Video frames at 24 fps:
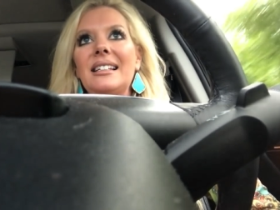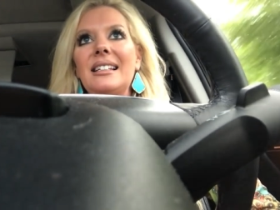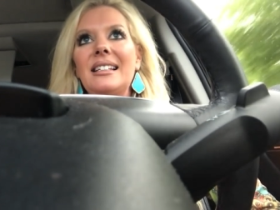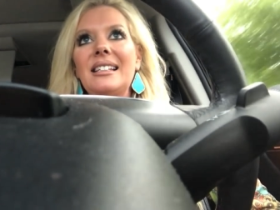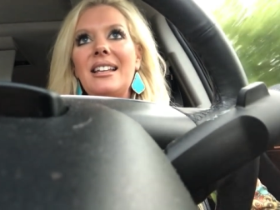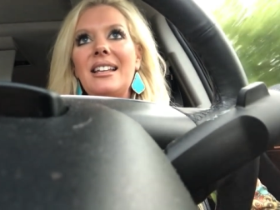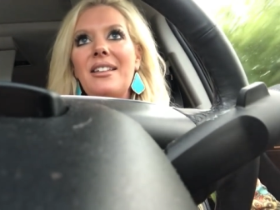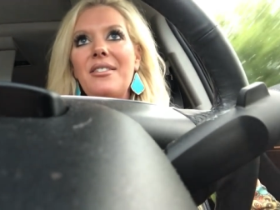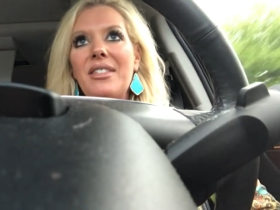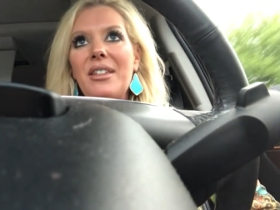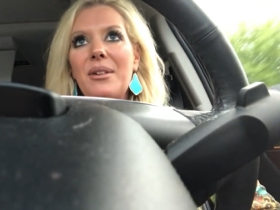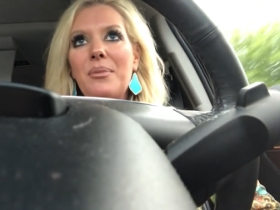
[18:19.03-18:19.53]

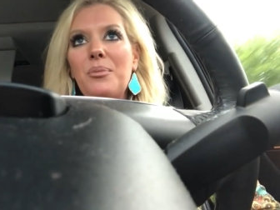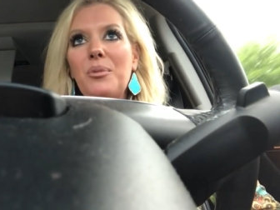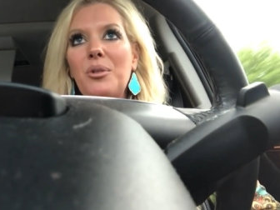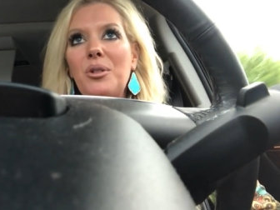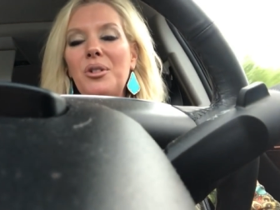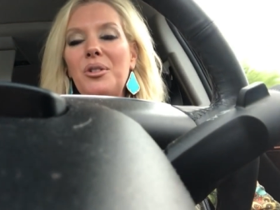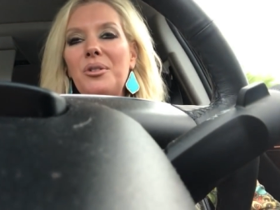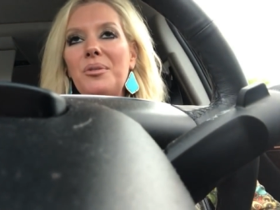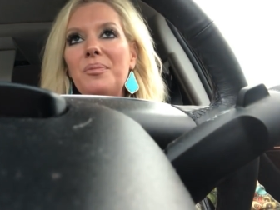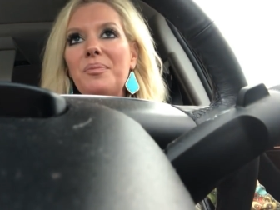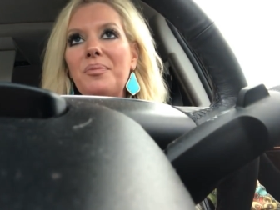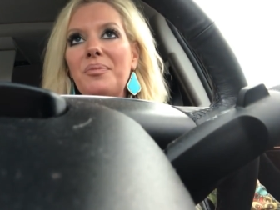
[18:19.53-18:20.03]
So then
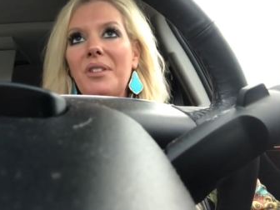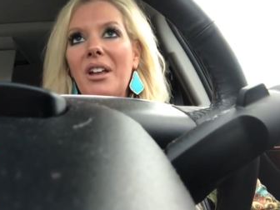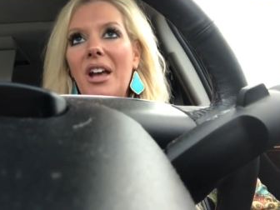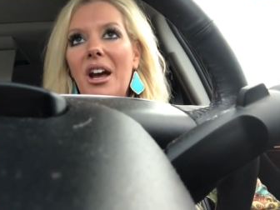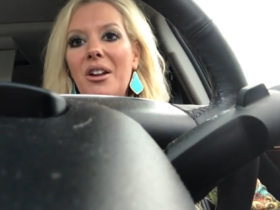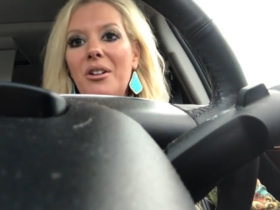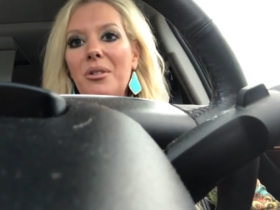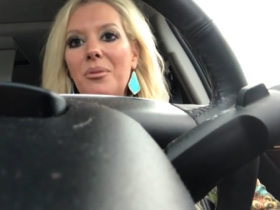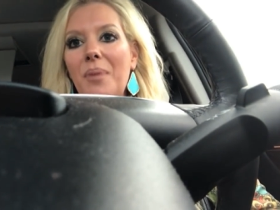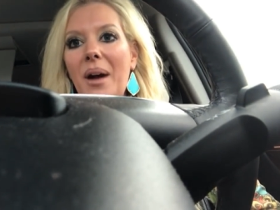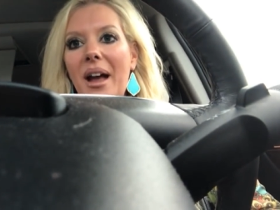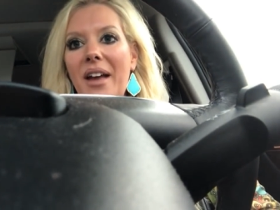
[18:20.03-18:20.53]
we'll
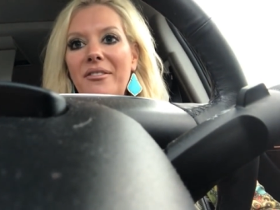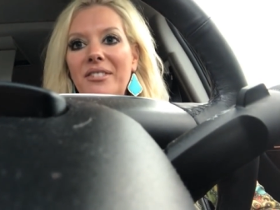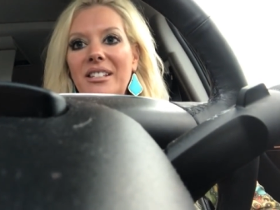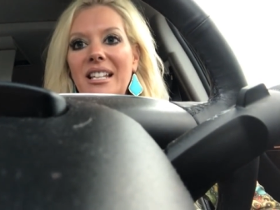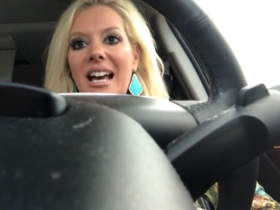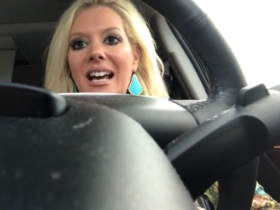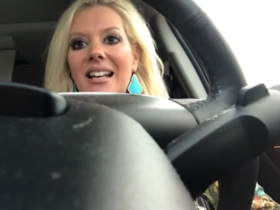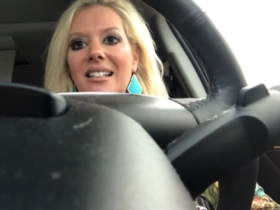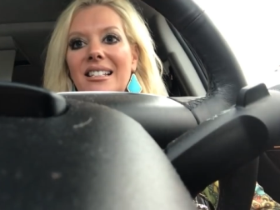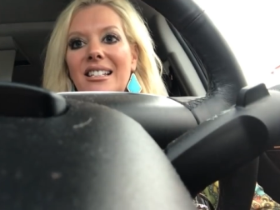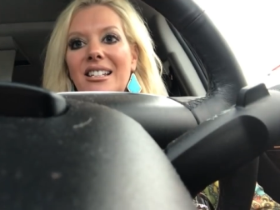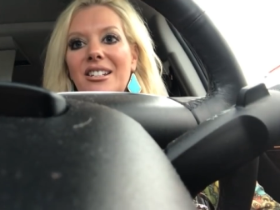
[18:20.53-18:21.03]
go to Wave's
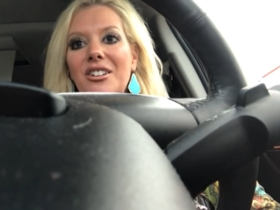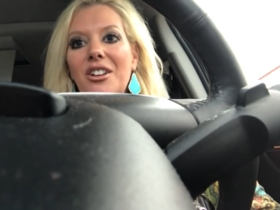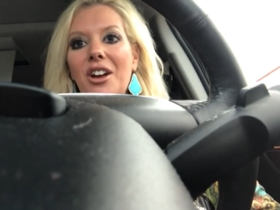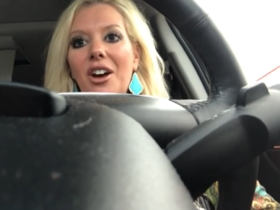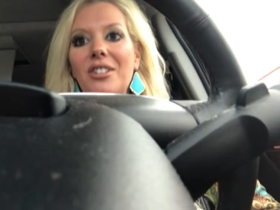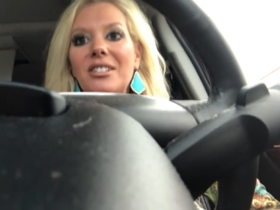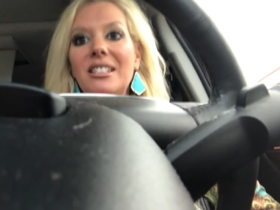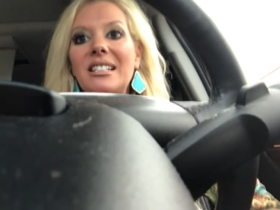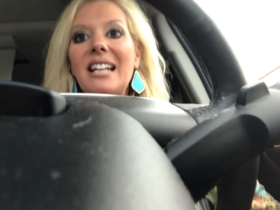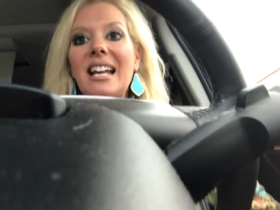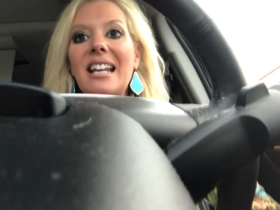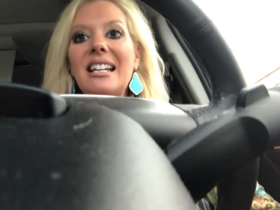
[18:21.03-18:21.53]
house. So
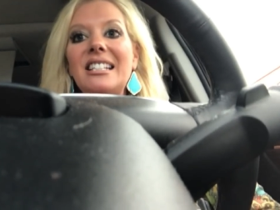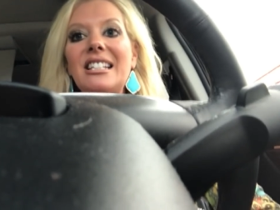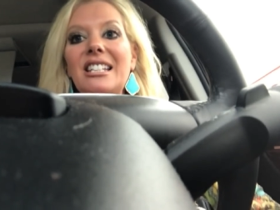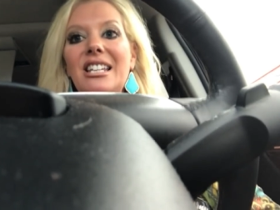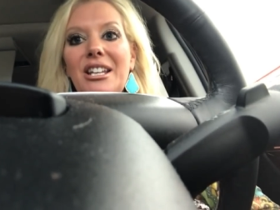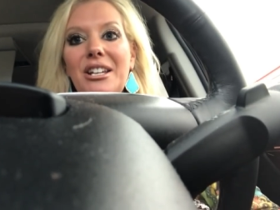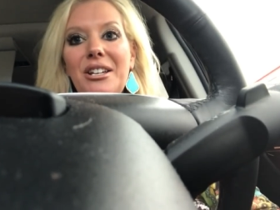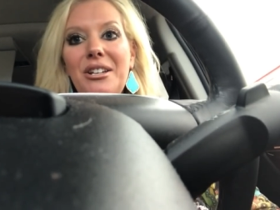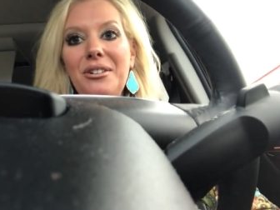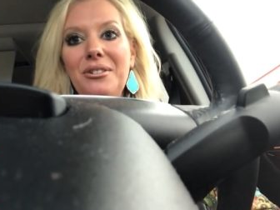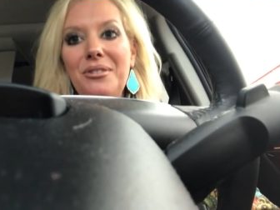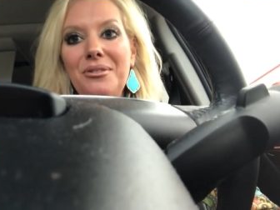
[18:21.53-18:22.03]
y'all stay
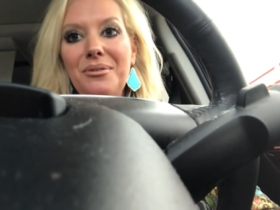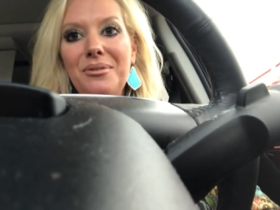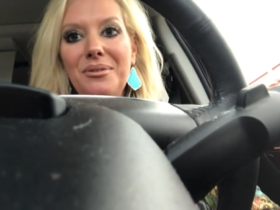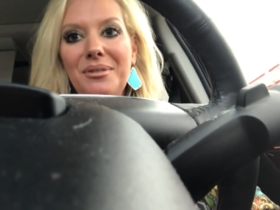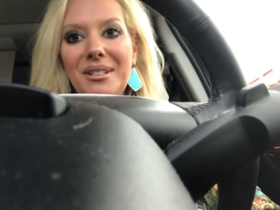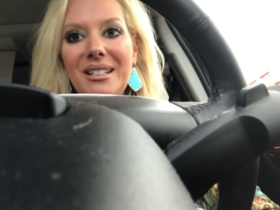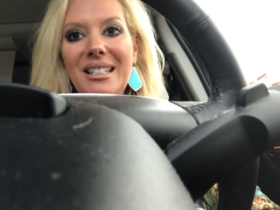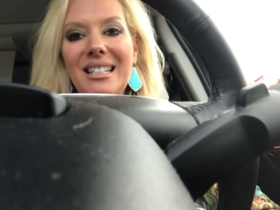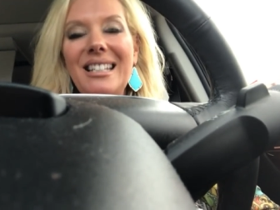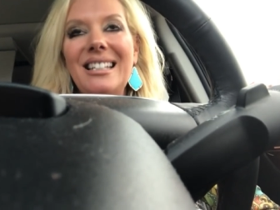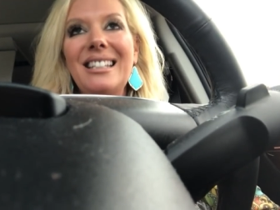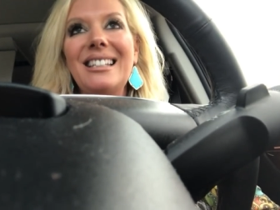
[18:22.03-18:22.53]

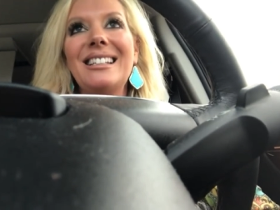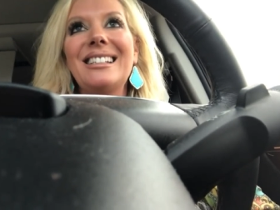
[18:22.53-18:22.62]
tuned.